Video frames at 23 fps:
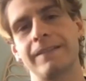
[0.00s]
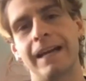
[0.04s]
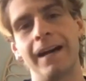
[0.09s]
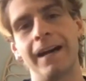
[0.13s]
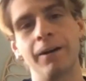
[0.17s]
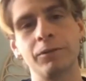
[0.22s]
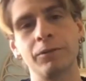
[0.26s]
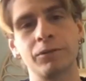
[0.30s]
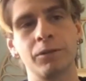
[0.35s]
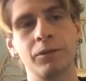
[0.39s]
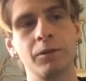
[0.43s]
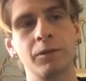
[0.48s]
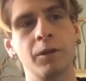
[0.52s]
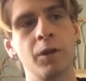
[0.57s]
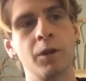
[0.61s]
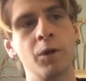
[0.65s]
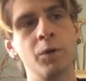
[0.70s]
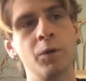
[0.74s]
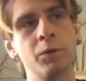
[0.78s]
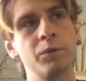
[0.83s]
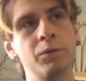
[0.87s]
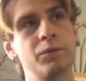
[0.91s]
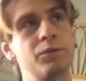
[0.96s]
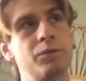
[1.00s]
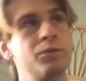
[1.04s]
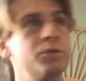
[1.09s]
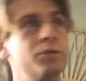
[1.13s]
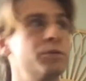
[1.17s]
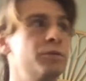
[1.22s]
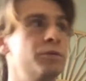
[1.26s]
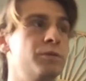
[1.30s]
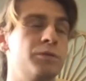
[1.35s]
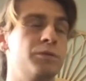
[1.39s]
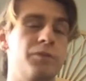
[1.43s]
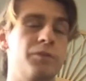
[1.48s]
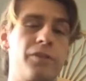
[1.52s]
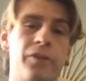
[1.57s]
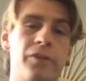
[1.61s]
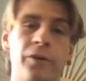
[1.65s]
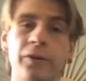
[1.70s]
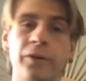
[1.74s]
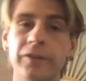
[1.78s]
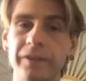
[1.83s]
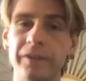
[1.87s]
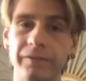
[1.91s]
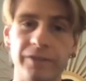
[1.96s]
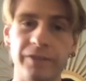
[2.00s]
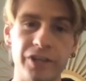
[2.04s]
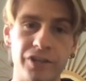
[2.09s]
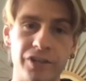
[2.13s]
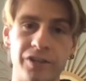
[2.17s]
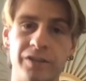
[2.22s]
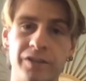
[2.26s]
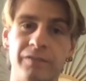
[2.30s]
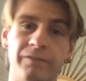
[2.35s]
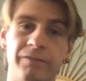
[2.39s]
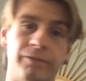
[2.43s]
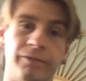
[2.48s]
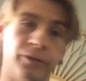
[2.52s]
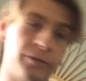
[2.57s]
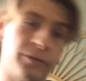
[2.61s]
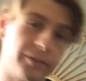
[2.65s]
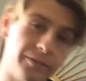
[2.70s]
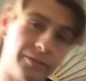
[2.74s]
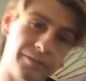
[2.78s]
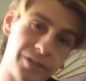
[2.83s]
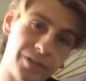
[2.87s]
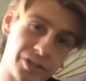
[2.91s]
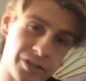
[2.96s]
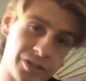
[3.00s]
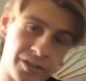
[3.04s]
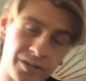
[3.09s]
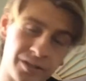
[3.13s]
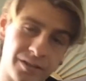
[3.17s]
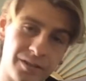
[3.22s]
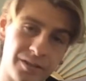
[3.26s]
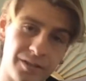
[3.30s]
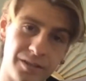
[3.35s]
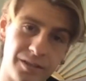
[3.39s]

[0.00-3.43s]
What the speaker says: out on loan to third division, fourth division.